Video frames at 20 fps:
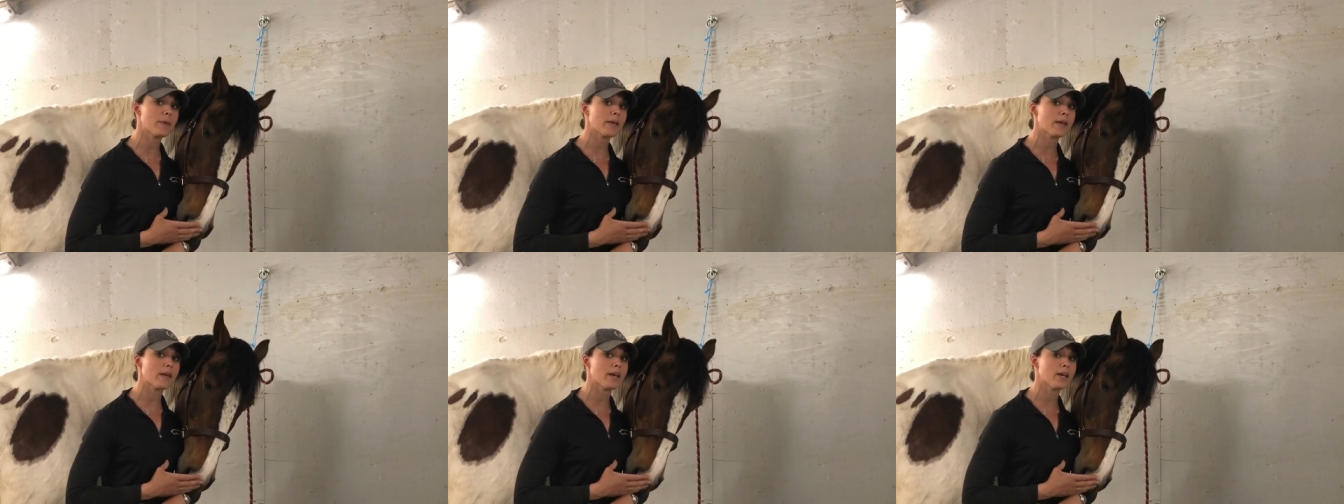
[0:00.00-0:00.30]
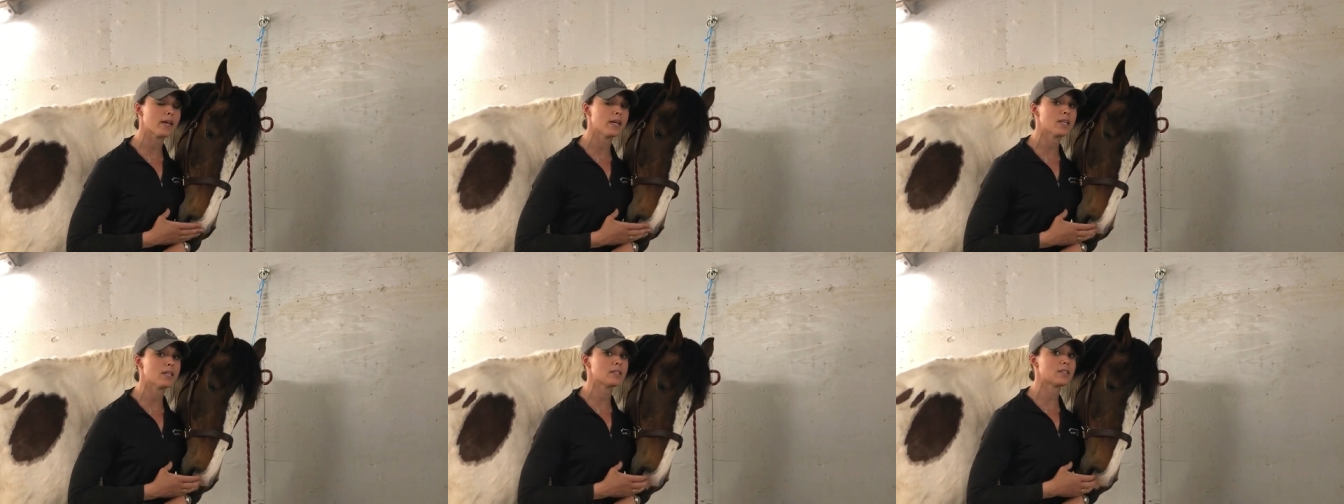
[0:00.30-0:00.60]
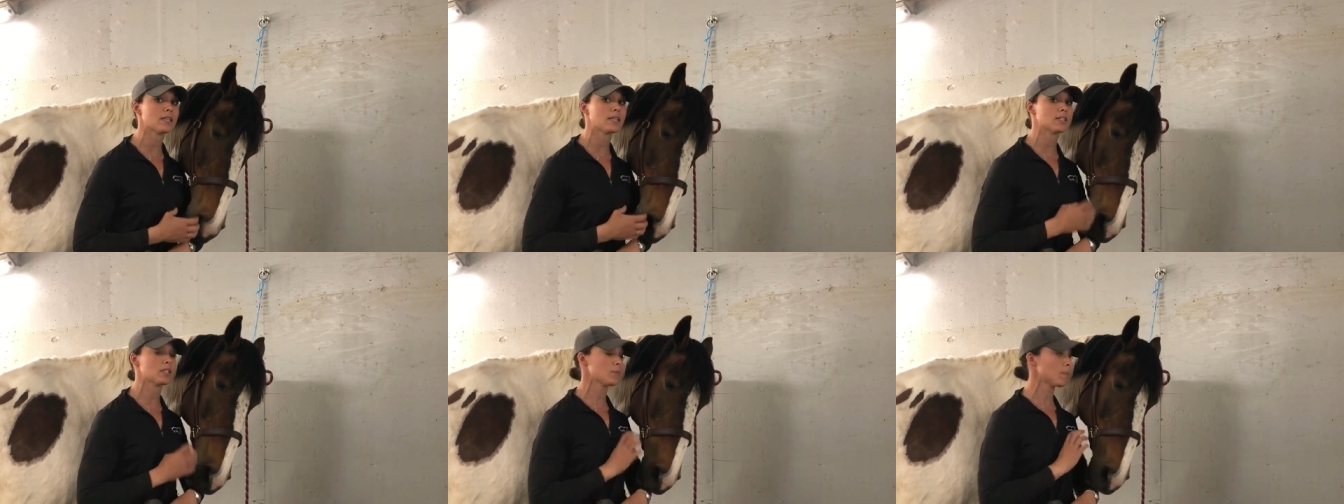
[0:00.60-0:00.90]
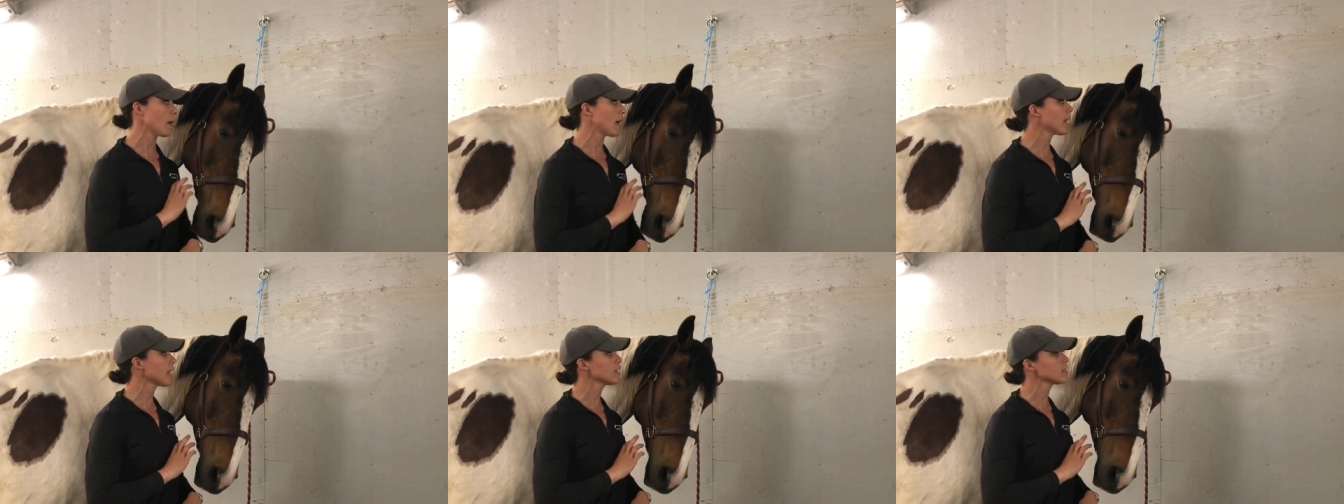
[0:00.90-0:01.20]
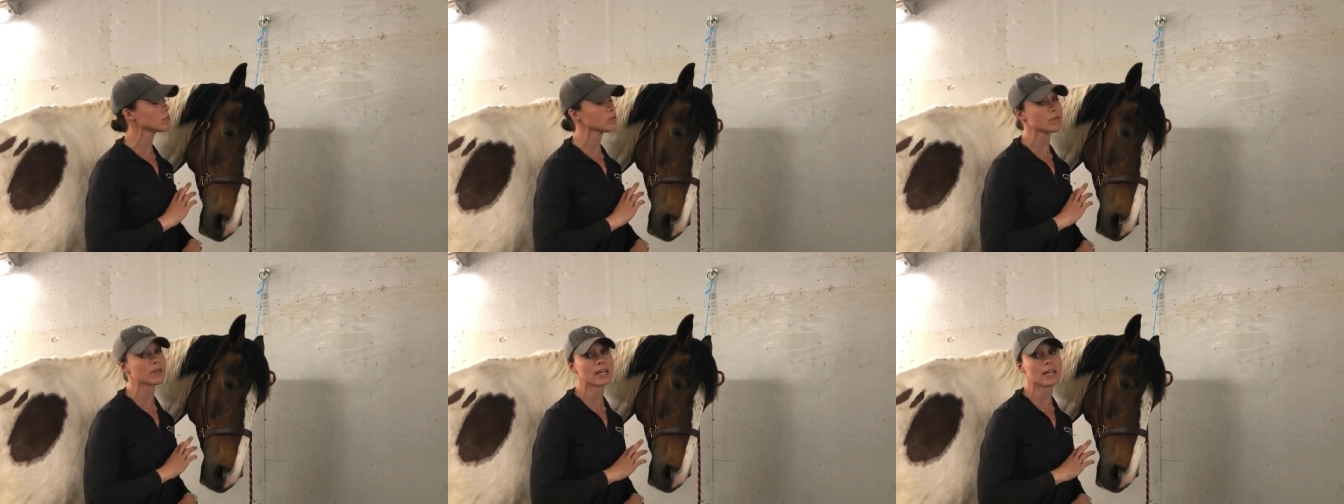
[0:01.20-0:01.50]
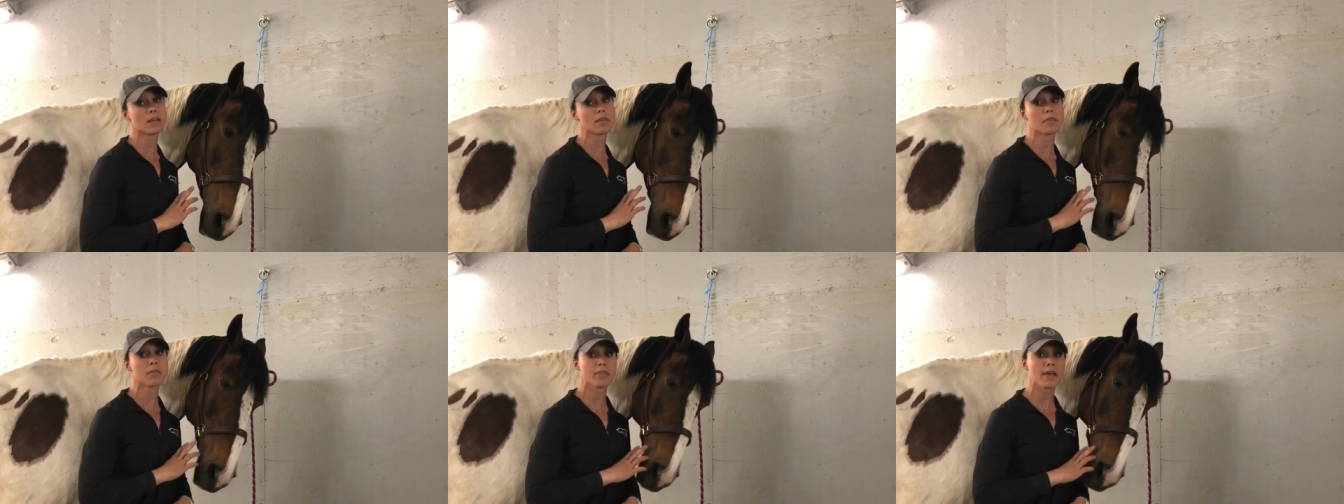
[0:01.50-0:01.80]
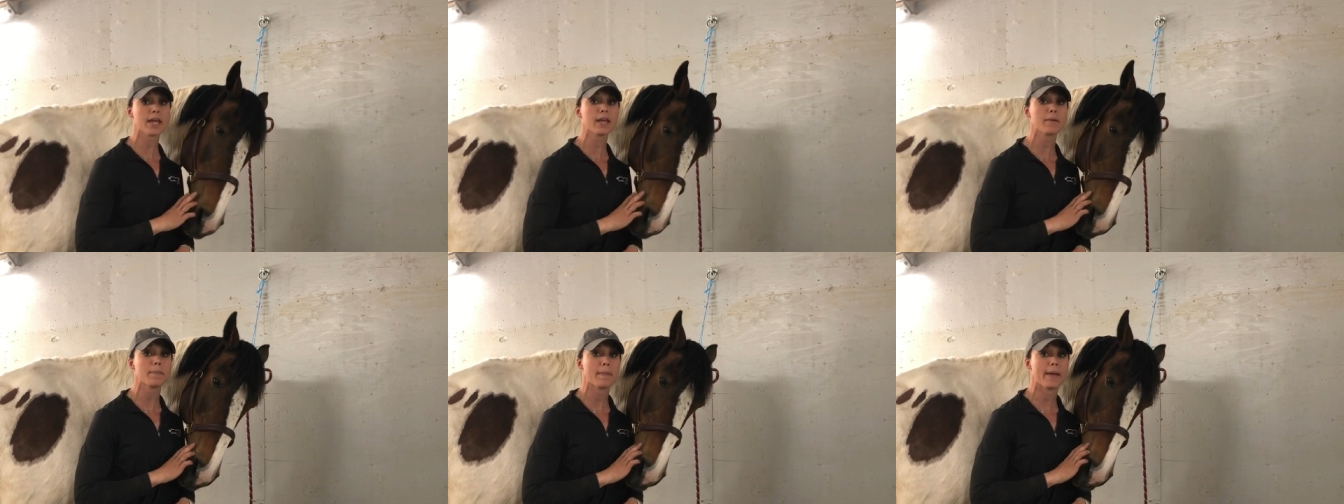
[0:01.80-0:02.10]
because Spot has a really
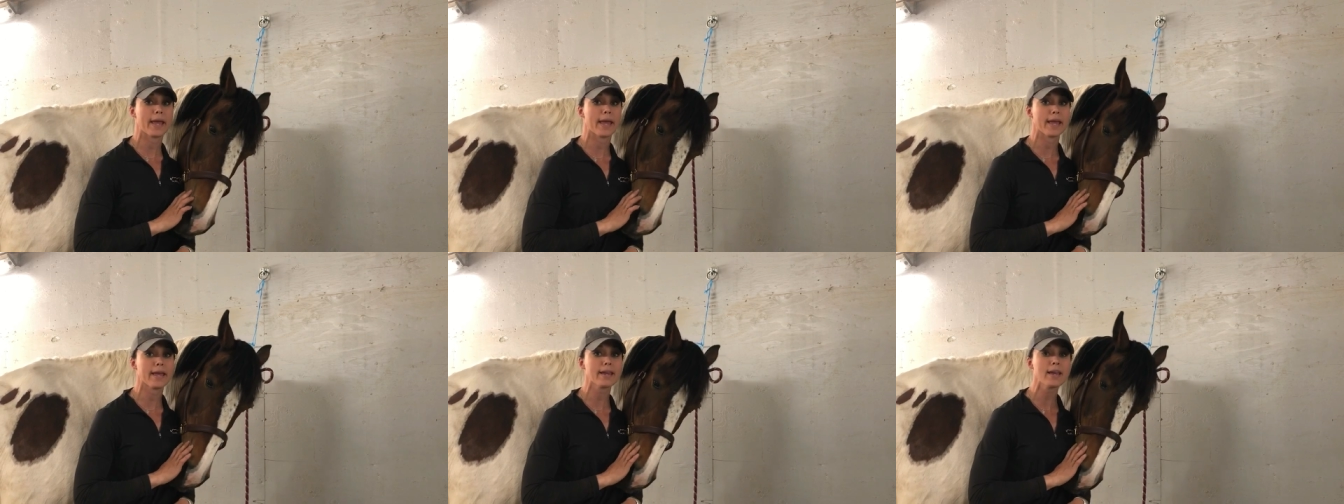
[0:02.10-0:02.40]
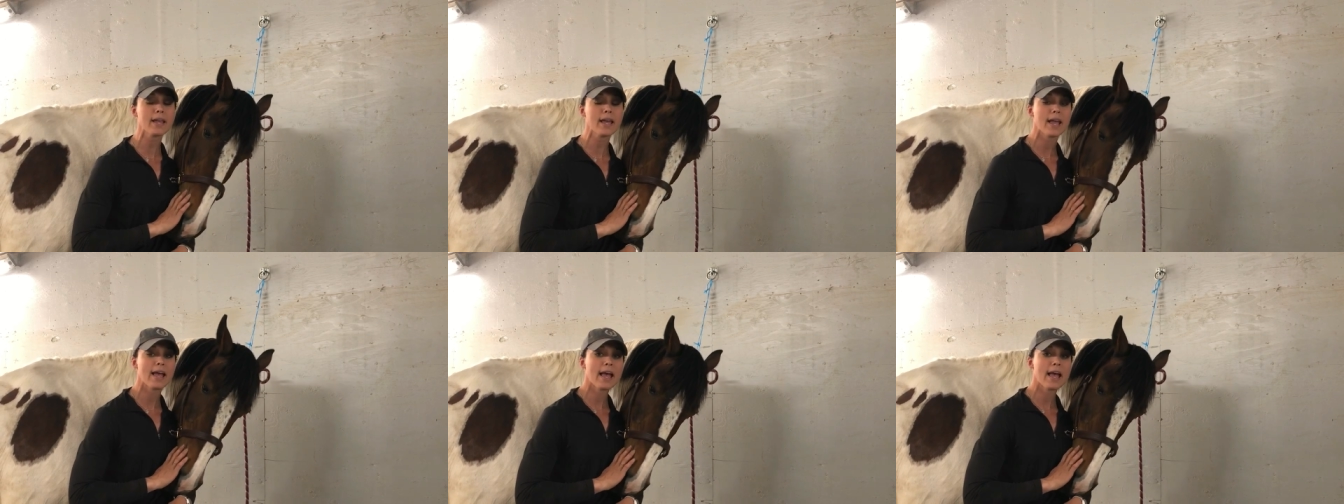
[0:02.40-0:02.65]
thick mane